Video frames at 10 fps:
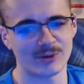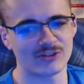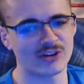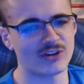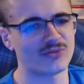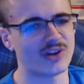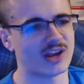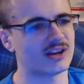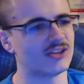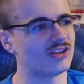But it's a good
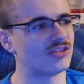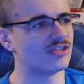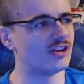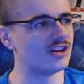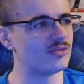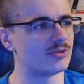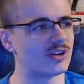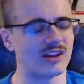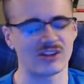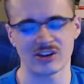thing because it's at least
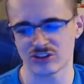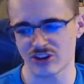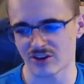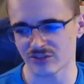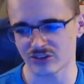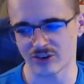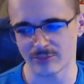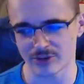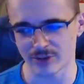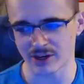protecting the staff to
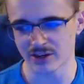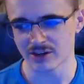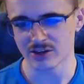some degree.